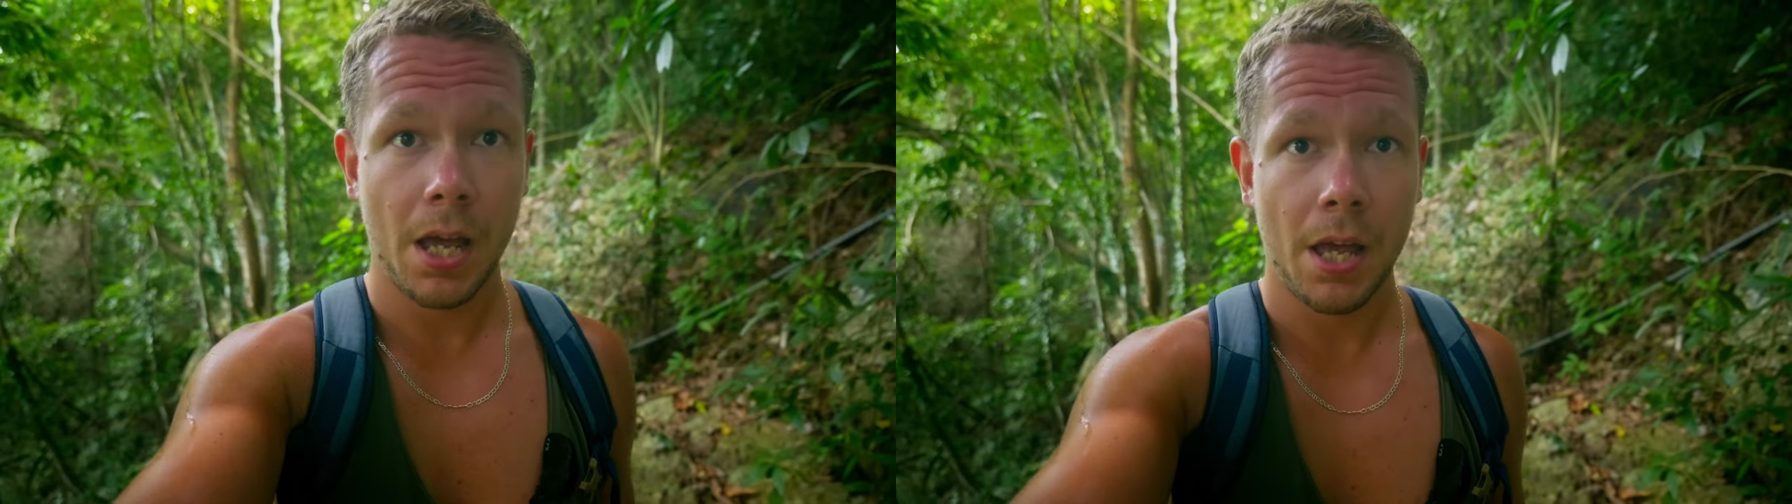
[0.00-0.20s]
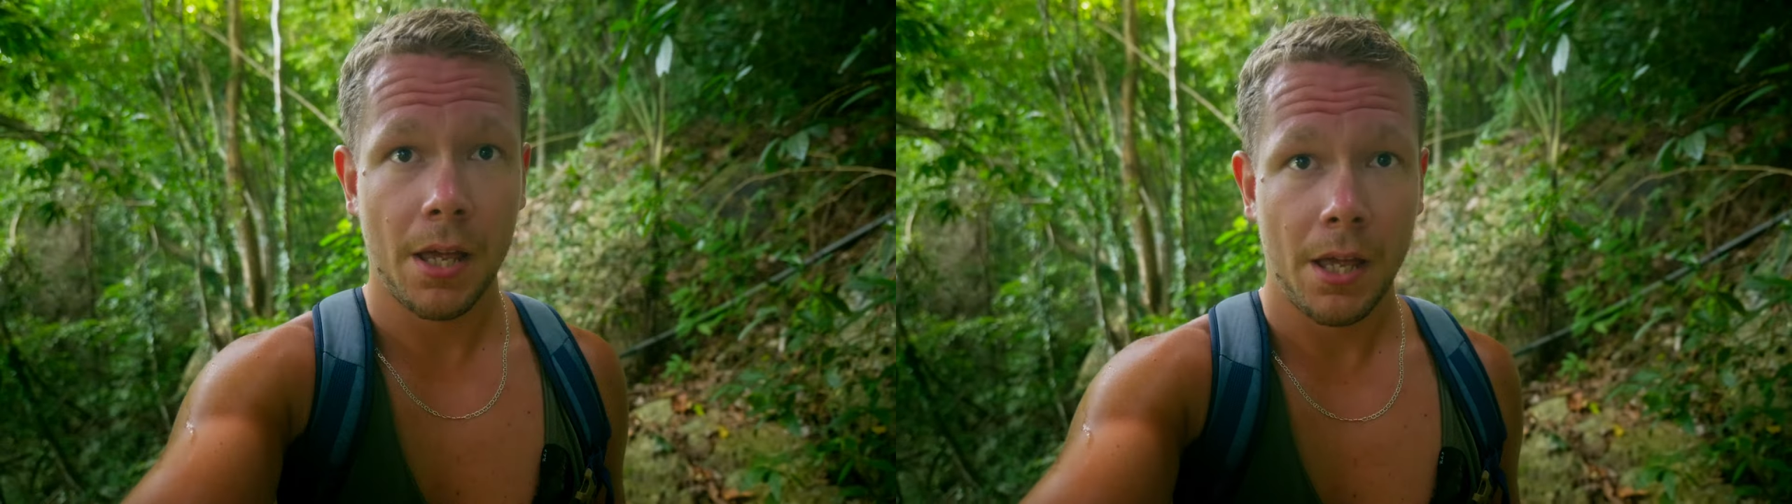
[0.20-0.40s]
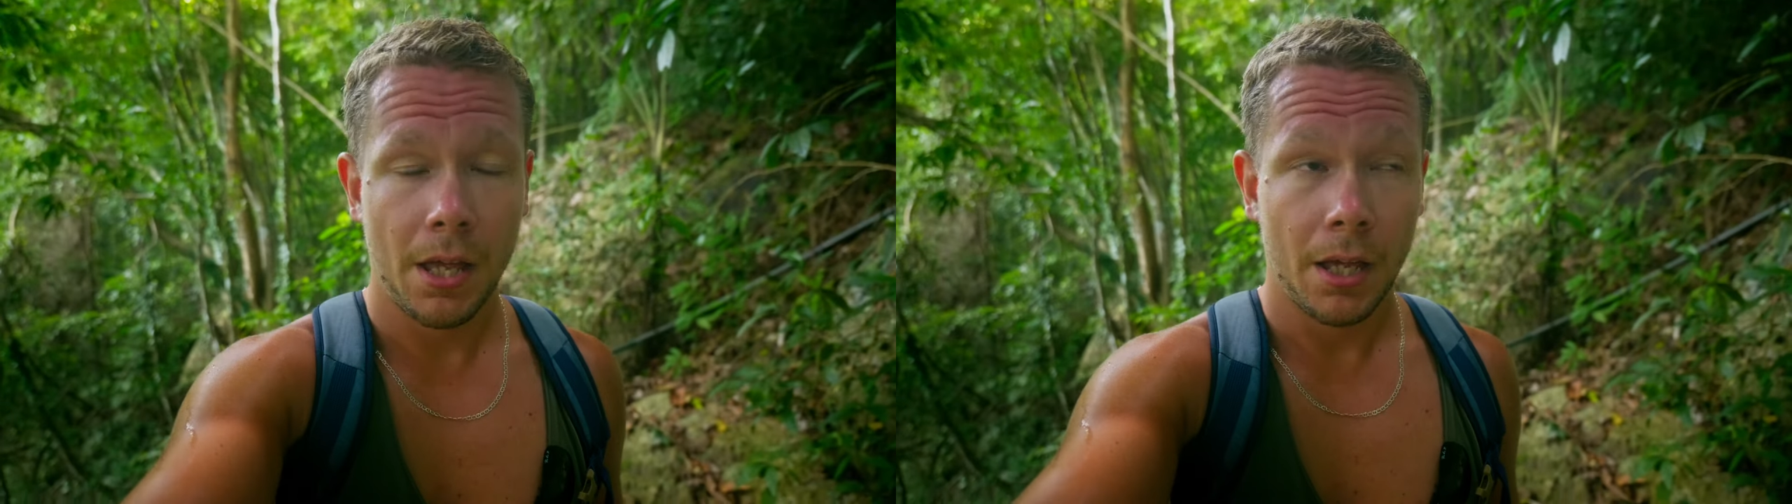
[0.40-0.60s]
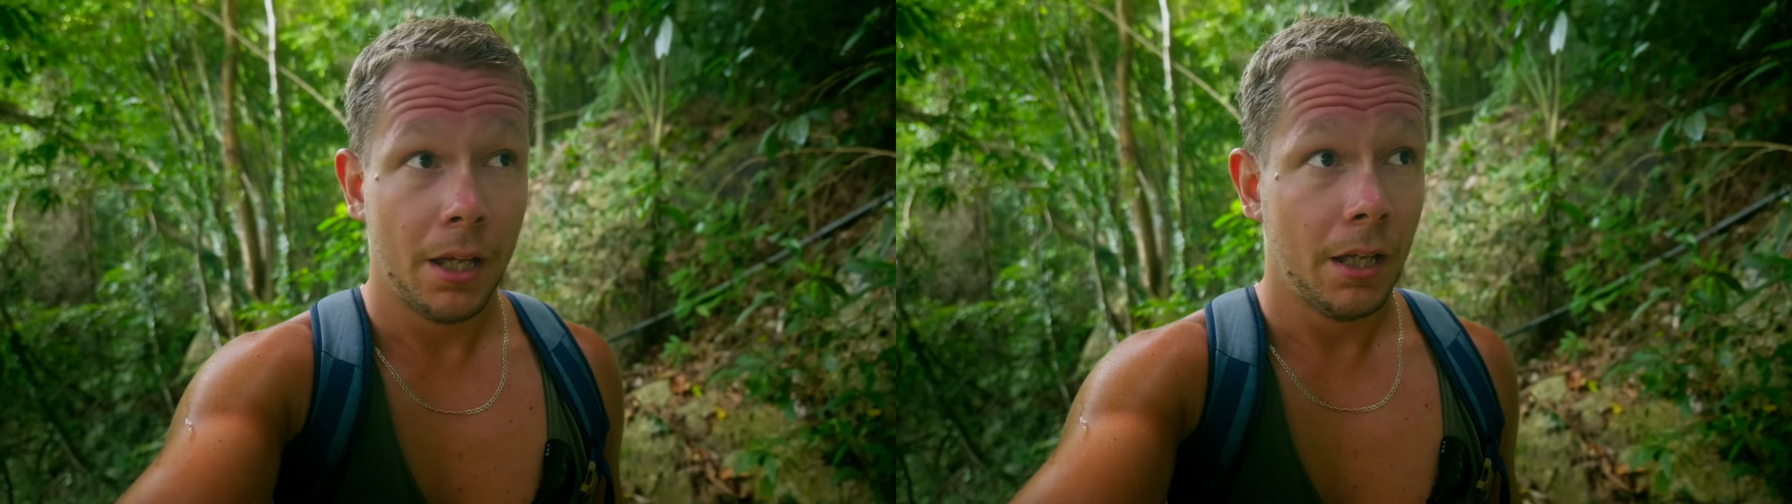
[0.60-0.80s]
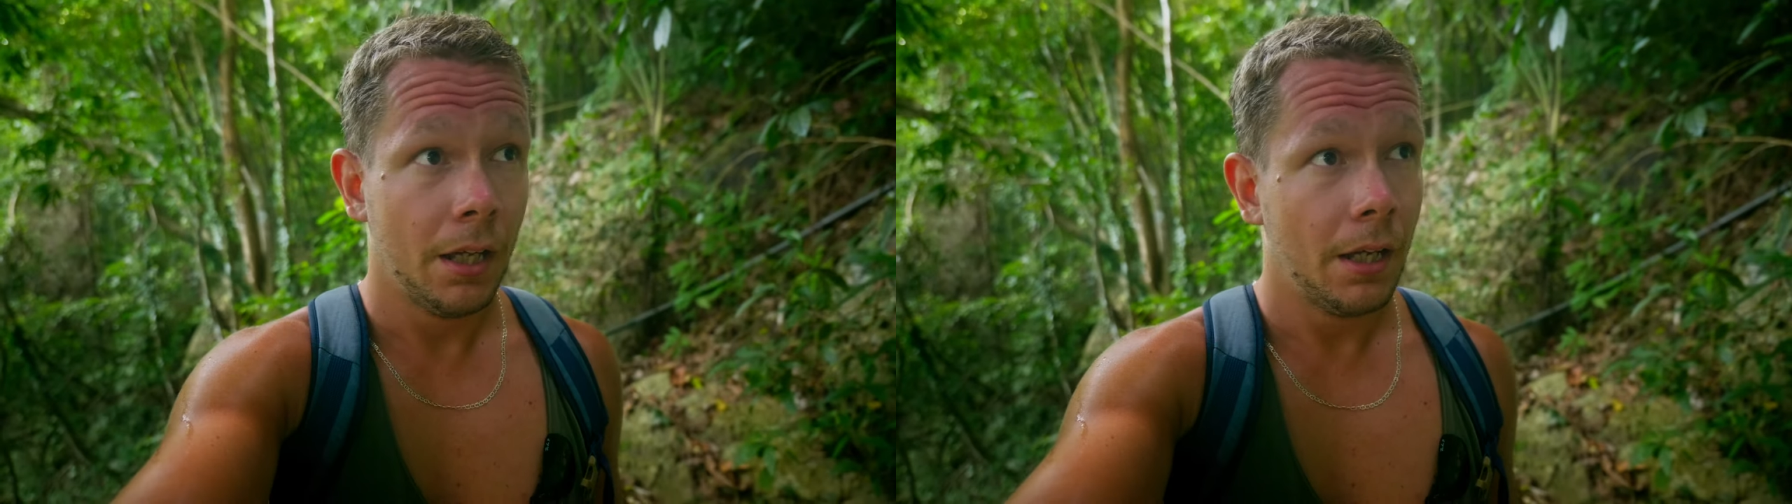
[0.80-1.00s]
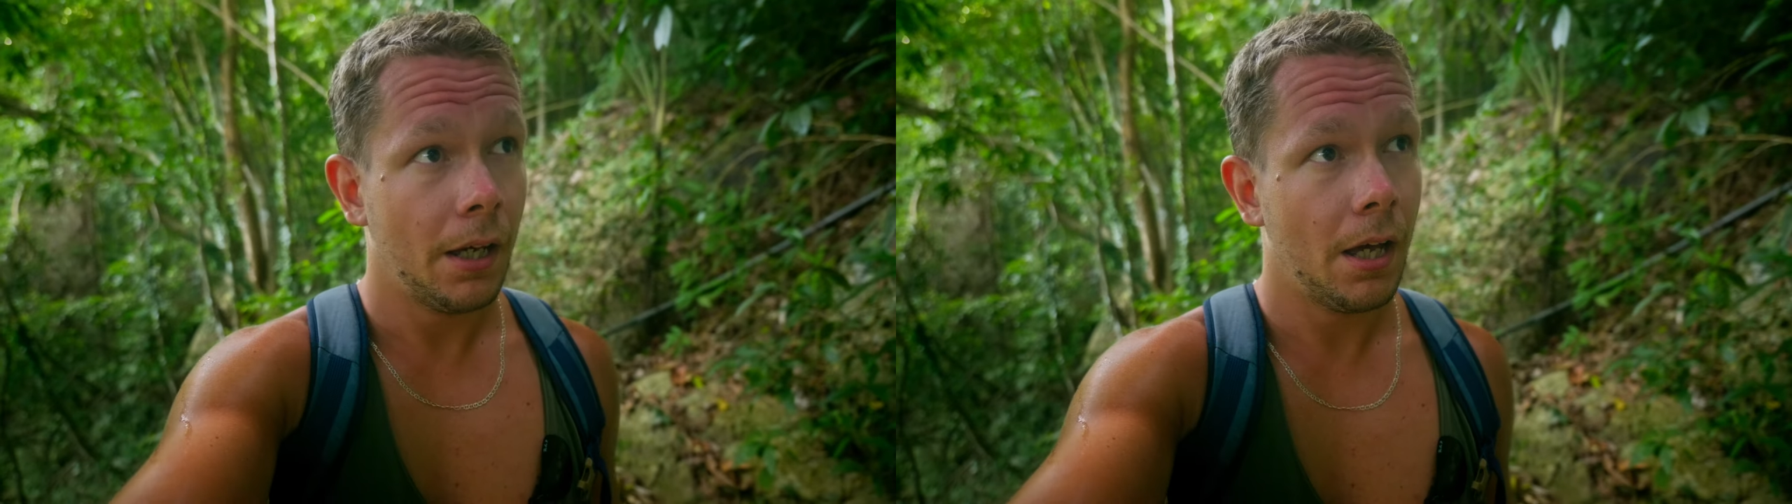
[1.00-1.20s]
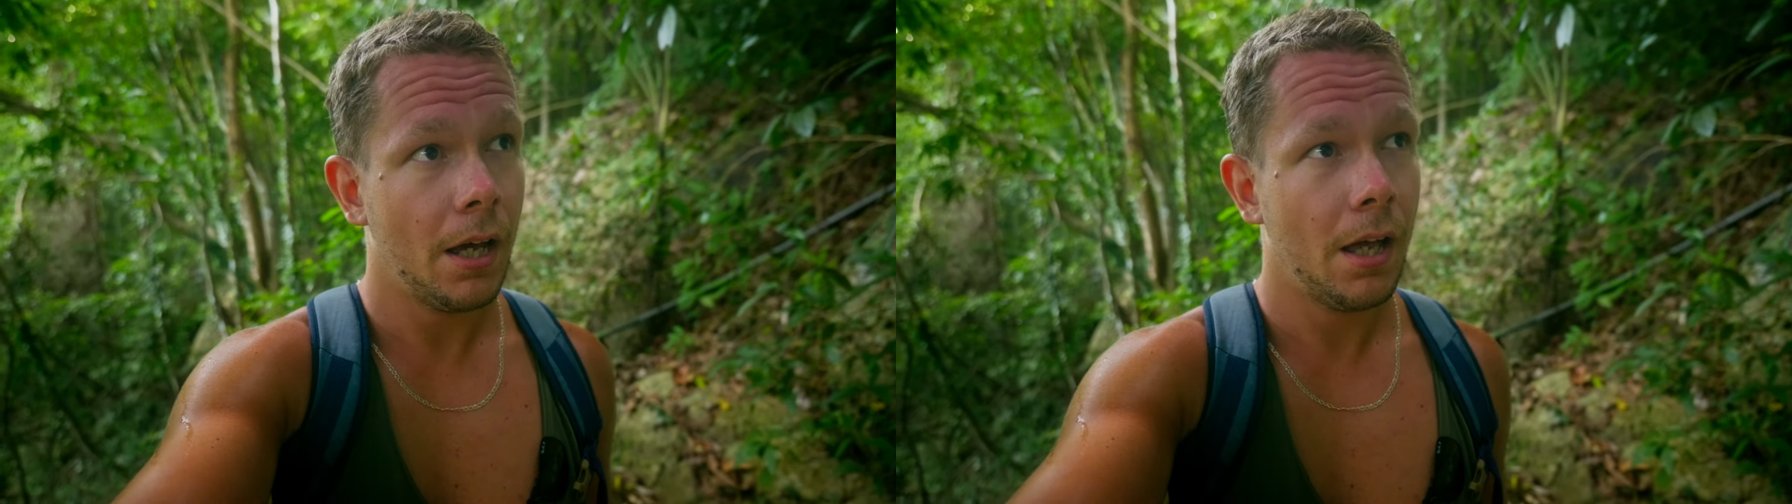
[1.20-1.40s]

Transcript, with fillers: limits and